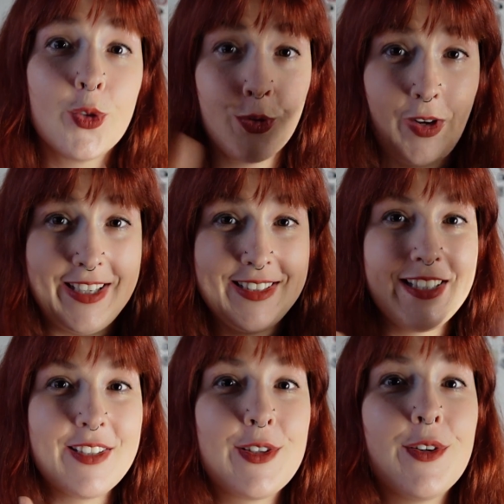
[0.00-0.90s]
Great.
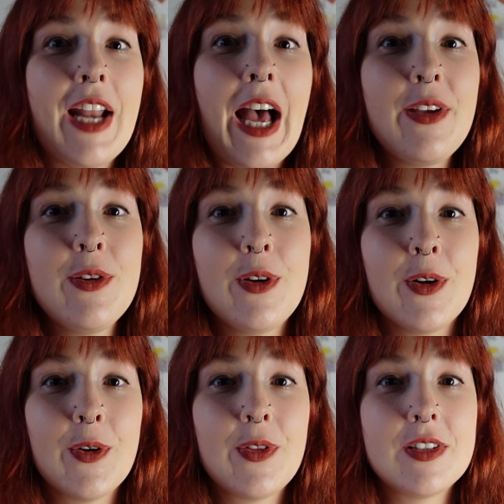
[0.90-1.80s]
So now you
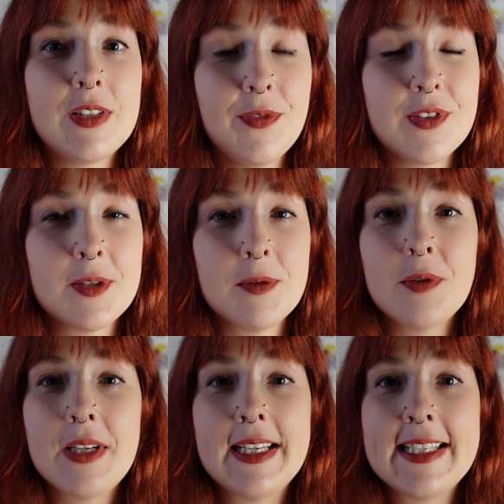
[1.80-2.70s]
know the difference
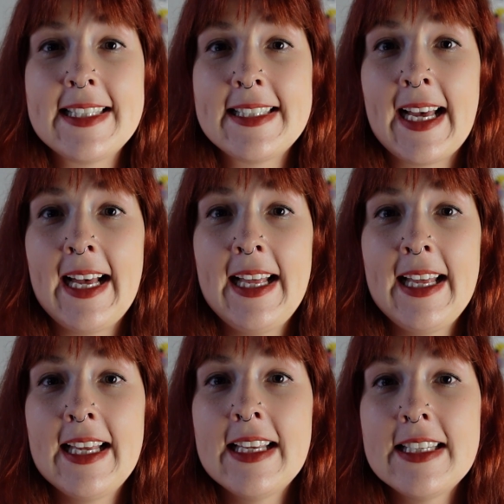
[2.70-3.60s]
between sa,
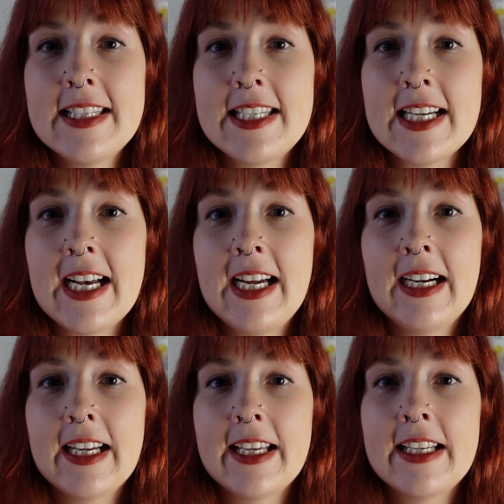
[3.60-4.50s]
sha,
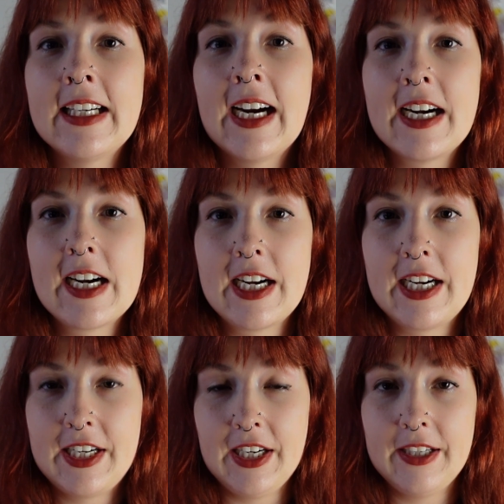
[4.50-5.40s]
and
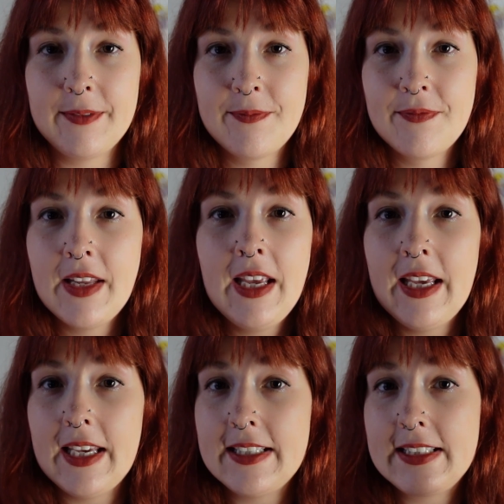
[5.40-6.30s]
sha.
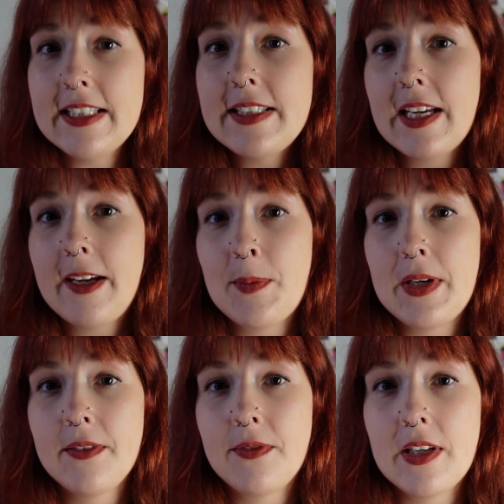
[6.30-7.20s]
It does take a bit
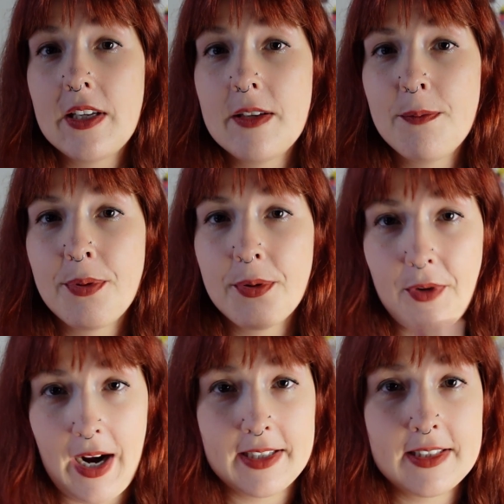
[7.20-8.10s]
of
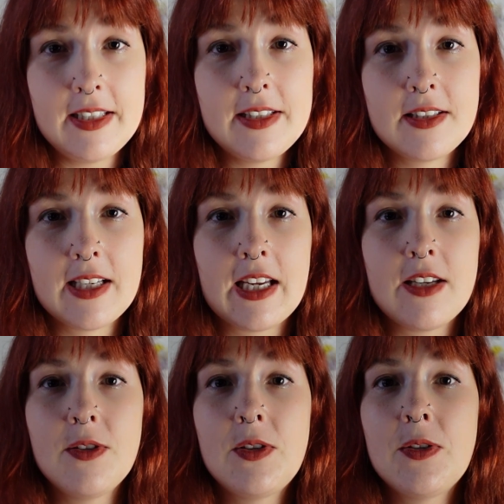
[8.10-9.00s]
practice to get
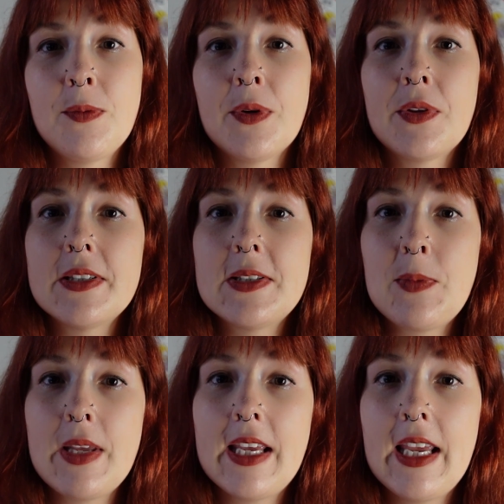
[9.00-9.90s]
used to both
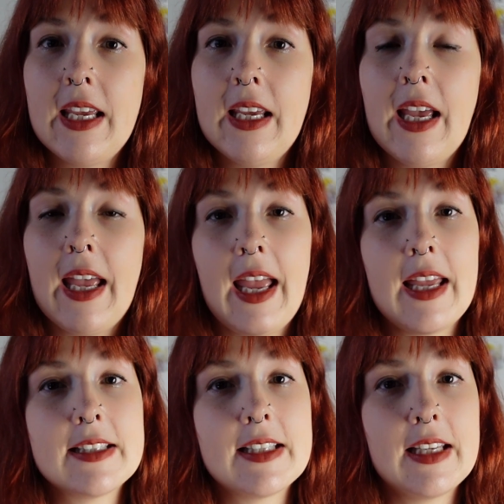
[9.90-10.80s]
speaking
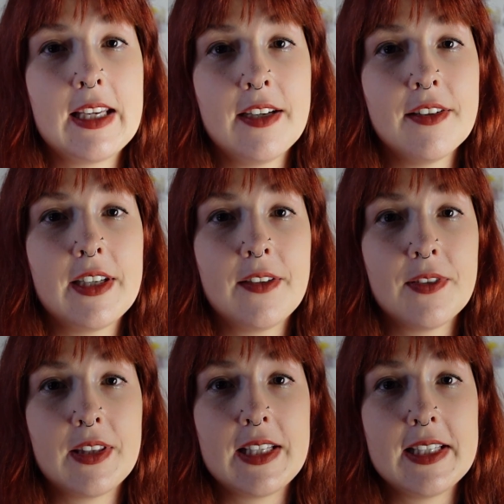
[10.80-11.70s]
and hearing
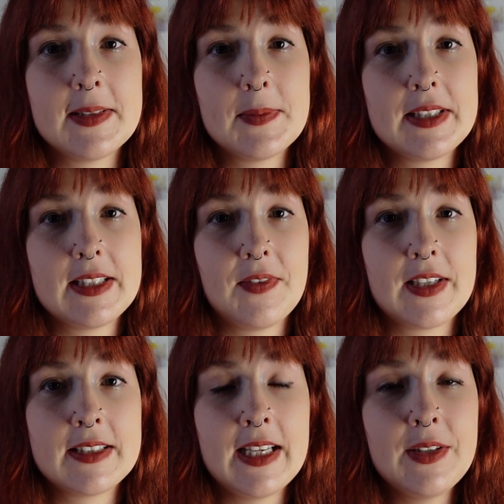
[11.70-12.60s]
for these
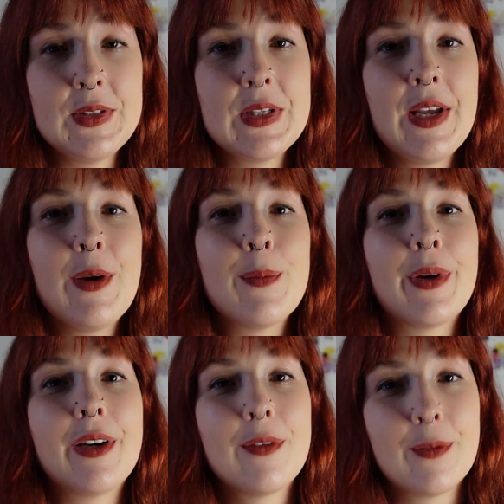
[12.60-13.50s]
specific sounds,
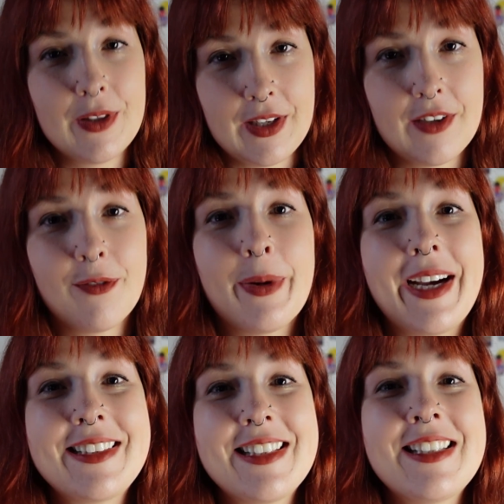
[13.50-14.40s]
but with enough
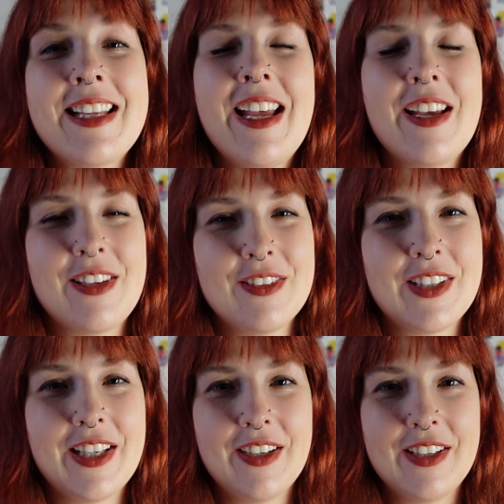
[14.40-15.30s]
practice, you'll
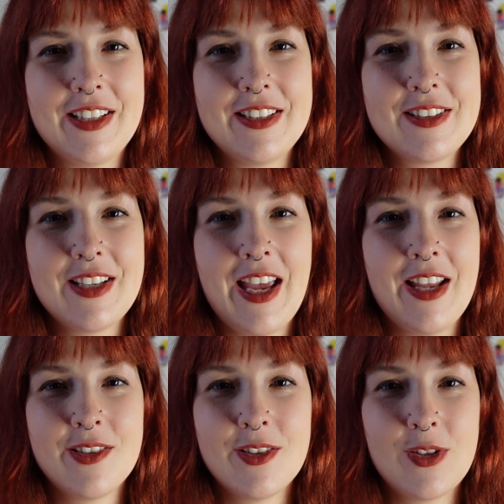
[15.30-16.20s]
get on it.
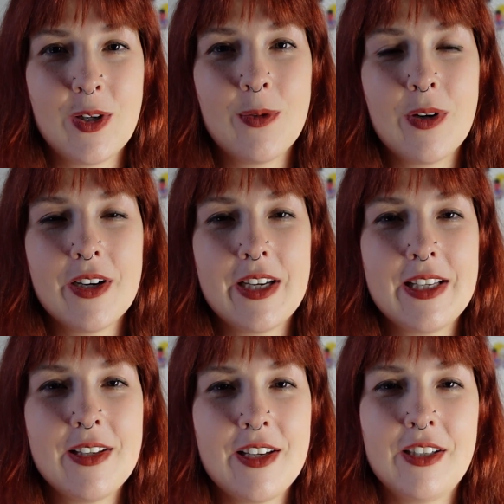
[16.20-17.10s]
And don't
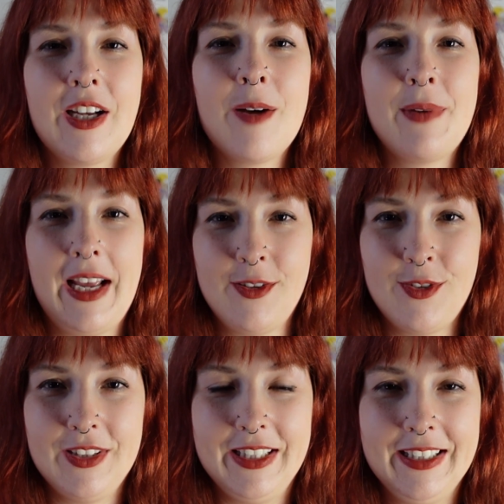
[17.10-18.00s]
worry, it'll come
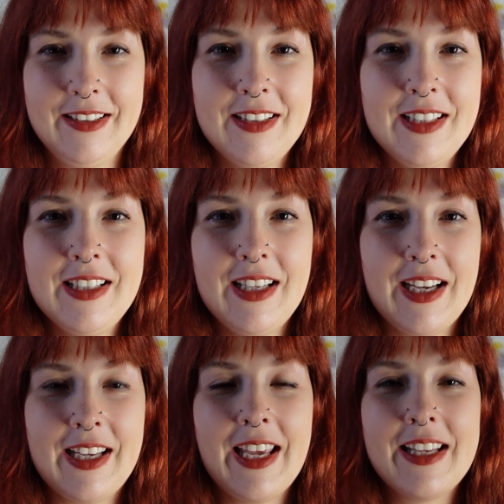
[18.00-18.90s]
naturally.
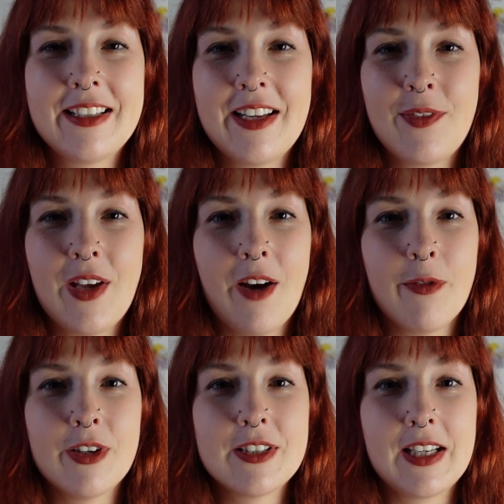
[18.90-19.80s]
Again, if you have
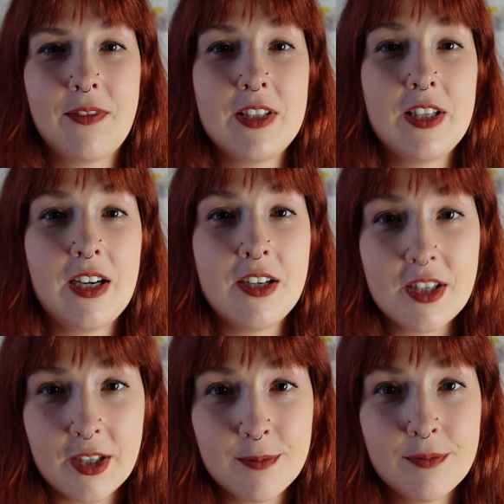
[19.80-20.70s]
words like
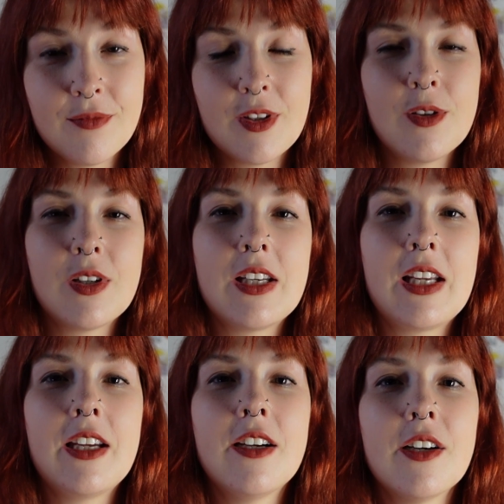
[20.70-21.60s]
vishesham, you can
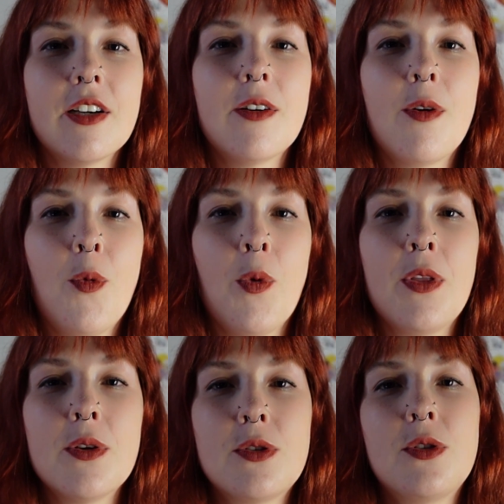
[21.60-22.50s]
hear where
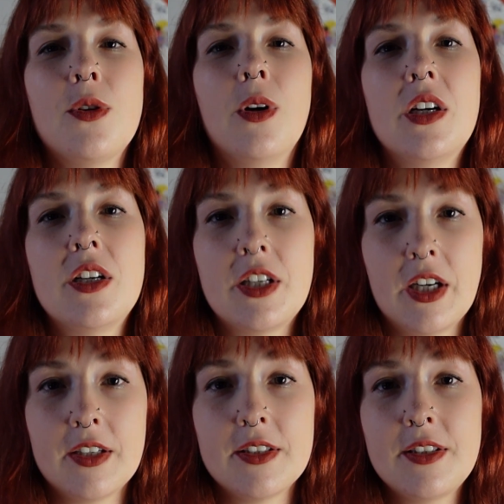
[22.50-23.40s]
those two
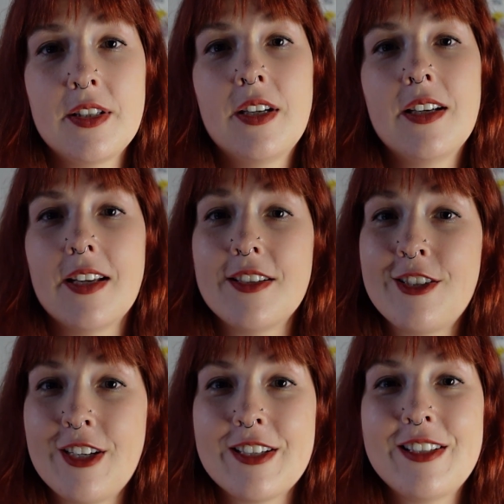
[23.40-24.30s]
shas and
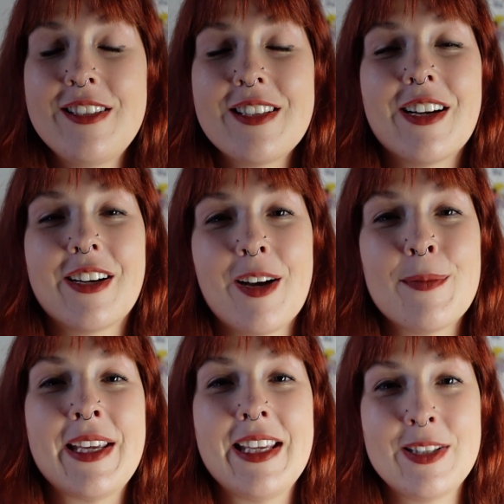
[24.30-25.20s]
shas are
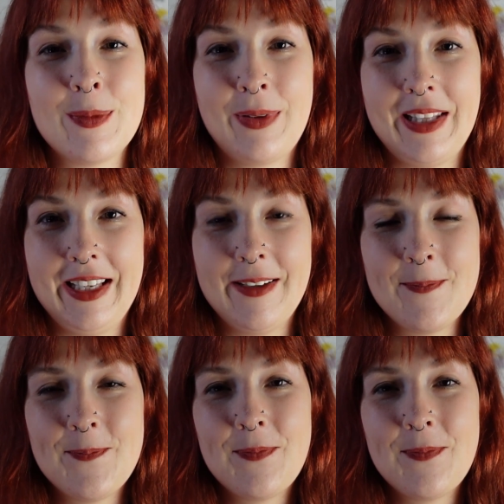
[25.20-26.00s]
coming into play.